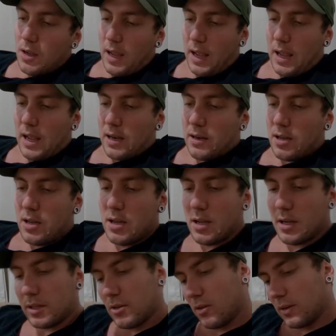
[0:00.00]
and
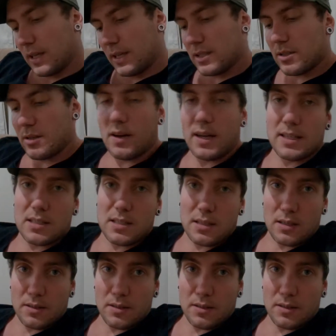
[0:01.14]
got these guys.